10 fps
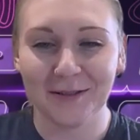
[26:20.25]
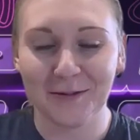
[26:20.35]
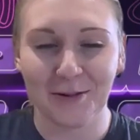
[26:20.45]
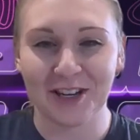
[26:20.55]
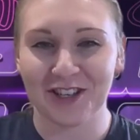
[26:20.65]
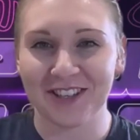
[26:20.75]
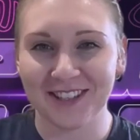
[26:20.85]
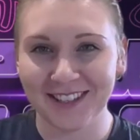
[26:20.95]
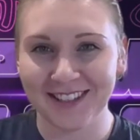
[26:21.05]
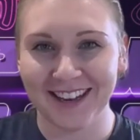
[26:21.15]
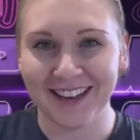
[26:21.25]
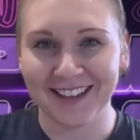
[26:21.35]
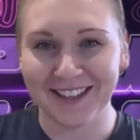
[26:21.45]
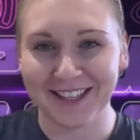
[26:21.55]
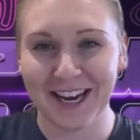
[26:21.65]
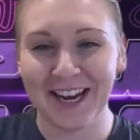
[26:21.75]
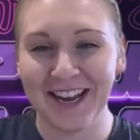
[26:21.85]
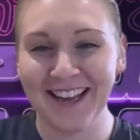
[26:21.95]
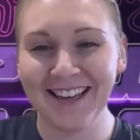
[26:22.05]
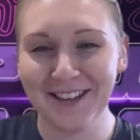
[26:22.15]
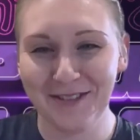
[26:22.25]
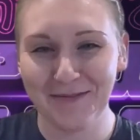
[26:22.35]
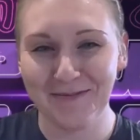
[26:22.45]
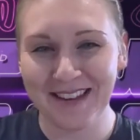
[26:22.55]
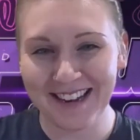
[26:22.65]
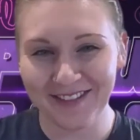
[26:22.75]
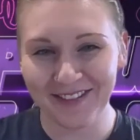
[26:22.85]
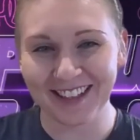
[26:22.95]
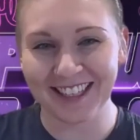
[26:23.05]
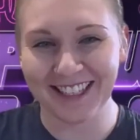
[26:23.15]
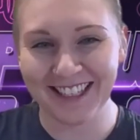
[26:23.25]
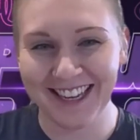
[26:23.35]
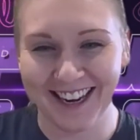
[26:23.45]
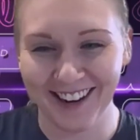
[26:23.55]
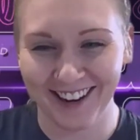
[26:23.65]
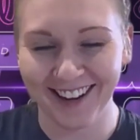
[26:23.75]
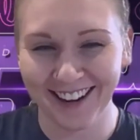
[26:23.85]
wishes and continue the meet for this year.